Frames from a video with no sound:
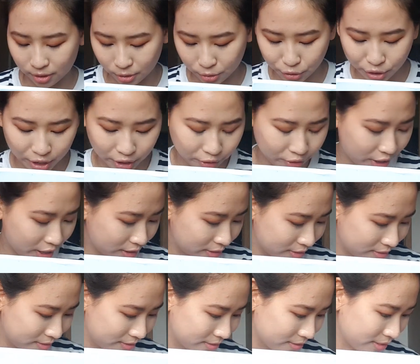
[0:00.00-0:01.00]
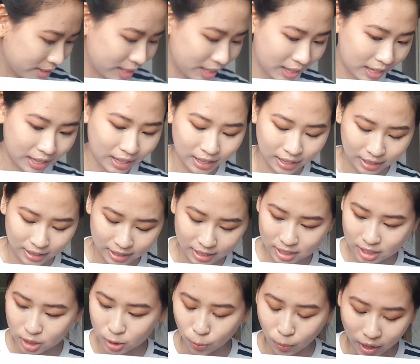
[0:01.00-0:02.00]
Okay, great. This
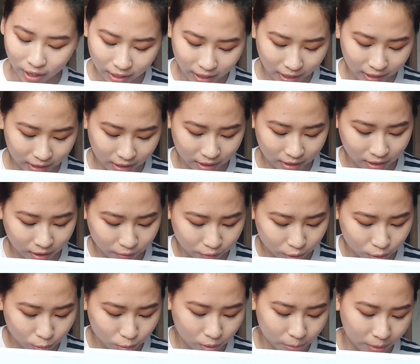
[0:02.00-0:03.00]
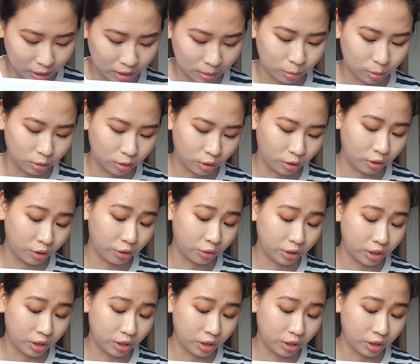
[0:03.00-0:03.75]
is why I can never do a makeup tutorial,